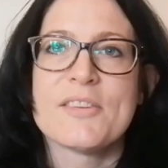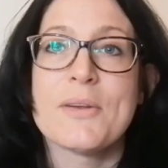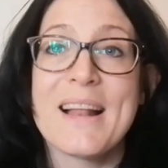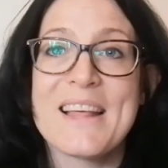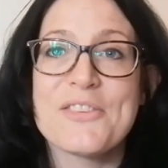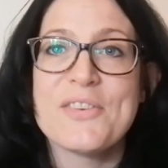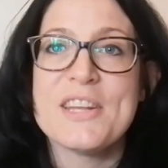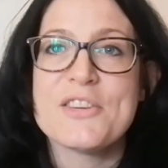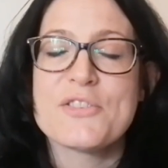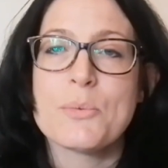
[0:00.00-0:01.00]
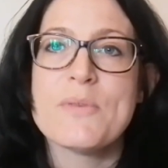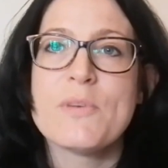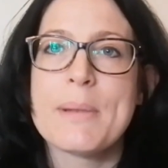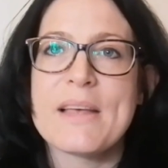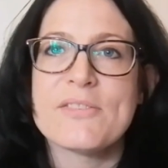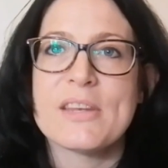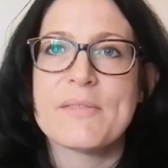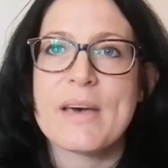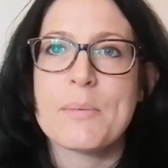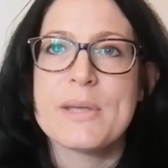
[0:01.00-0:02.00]
So now let's finish with the
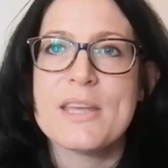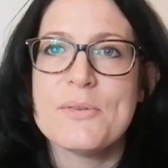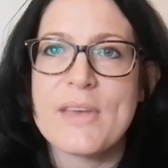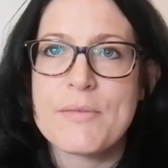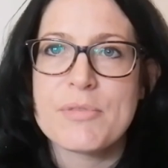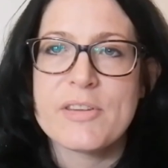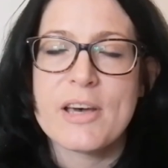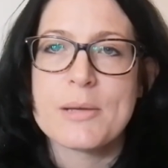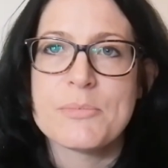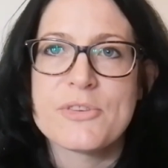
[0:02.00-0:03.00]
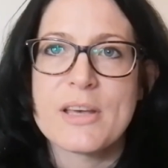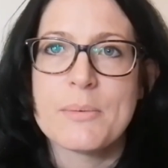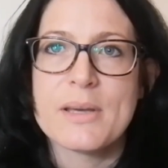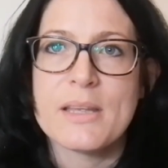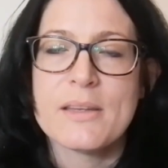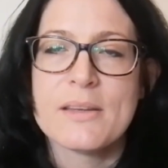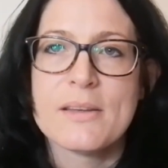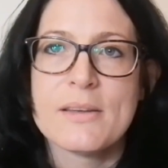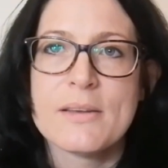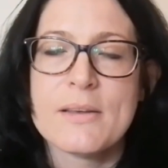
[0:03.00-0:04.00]
blessing that we use every time, shall we?
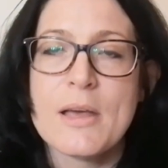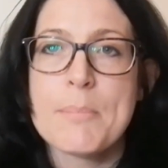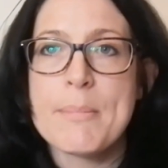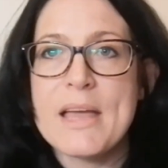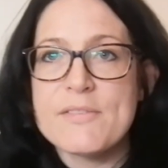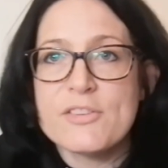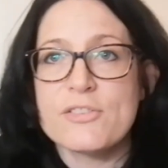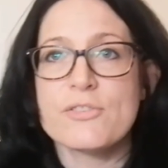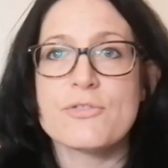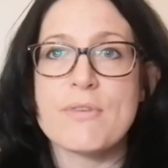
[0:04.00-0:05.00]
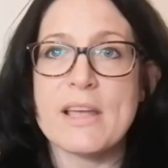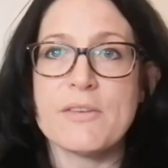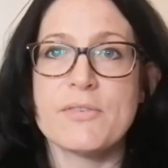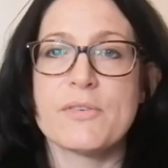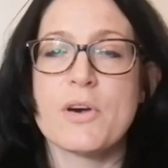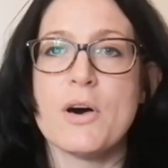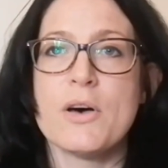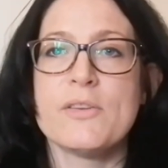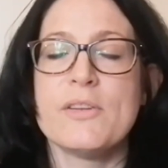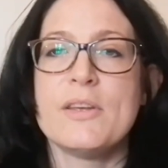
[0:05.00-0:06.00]
May the strength of
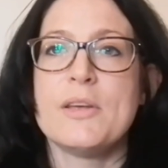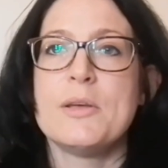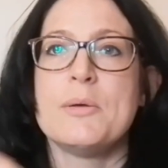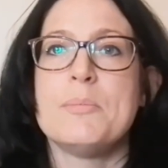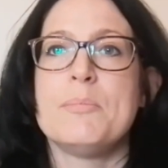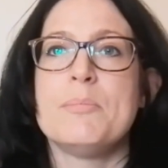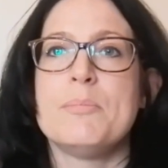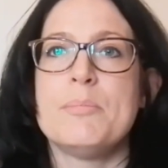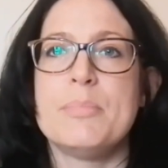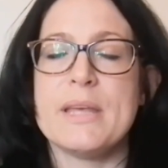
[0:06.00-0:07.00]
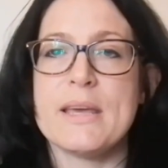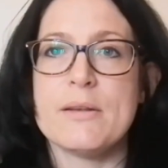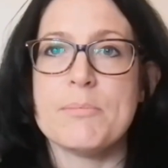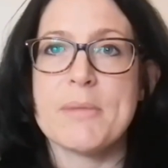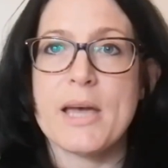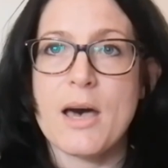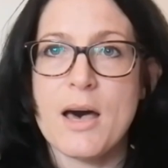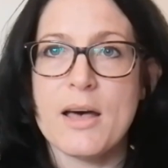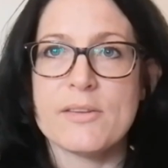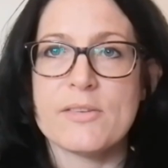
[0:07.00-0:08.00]
God be in my
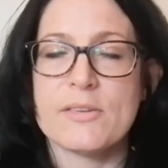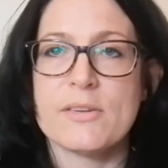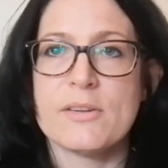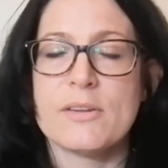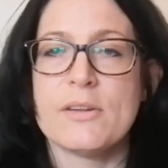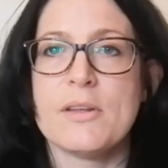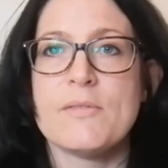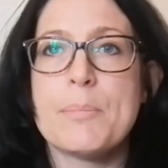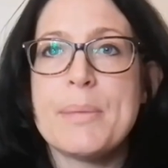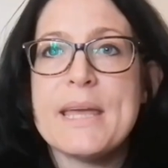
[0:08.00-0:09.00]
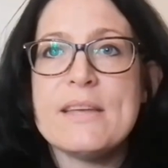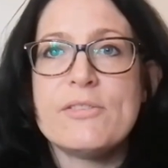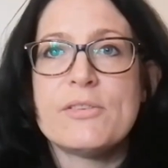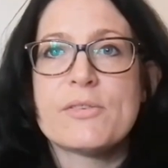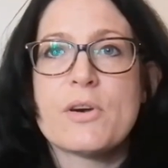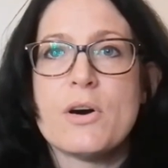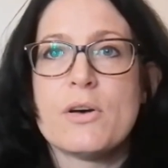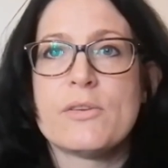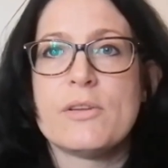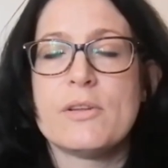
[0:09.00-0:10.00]
heart, the peace of
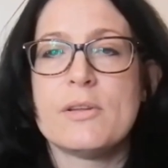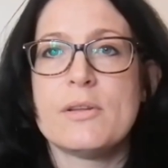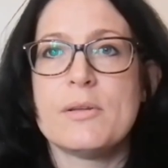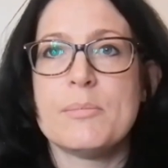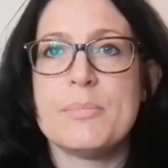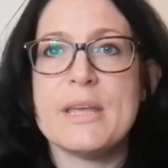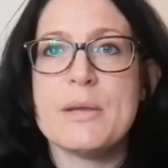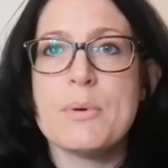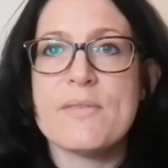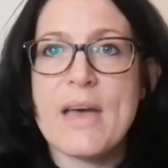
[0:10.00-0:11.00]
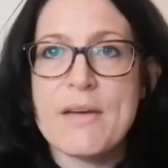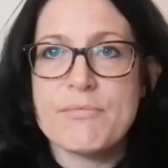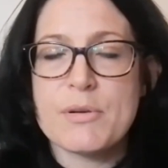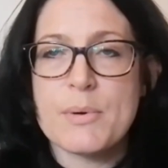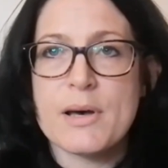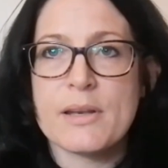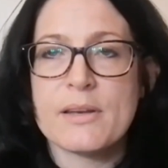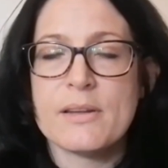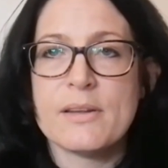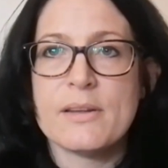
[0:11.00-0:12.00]
God be with everyone,
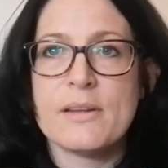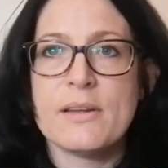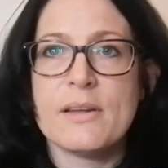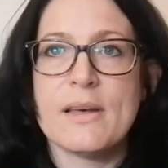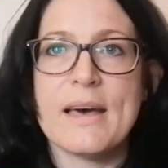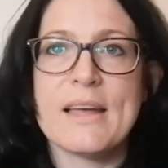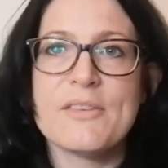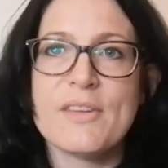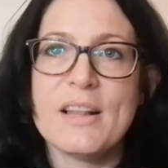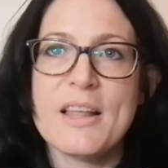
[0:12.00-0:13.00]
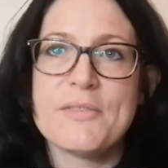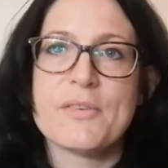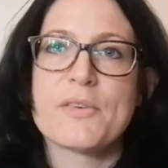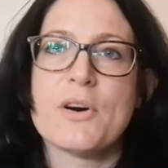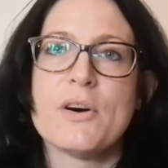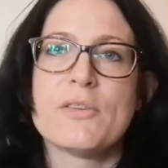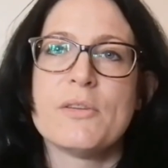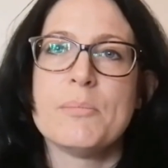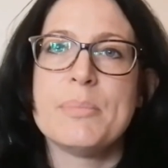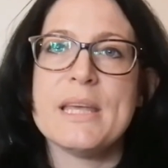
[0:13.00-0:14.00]
and the love of God
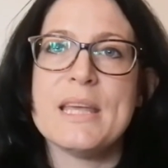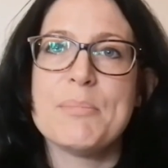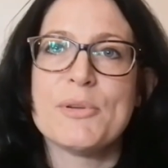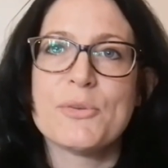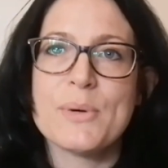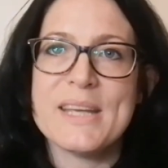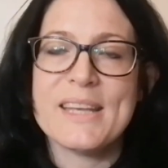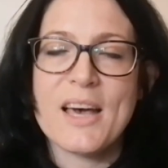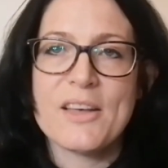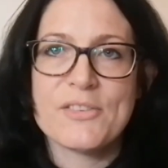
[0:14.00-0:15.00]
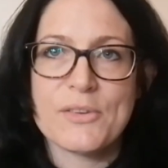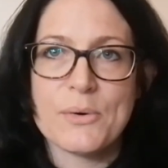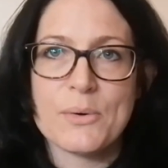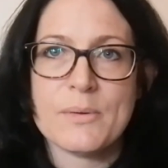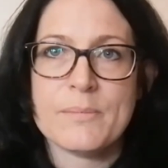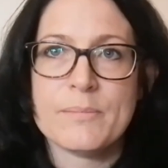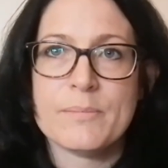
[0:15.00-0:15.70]
be between us all.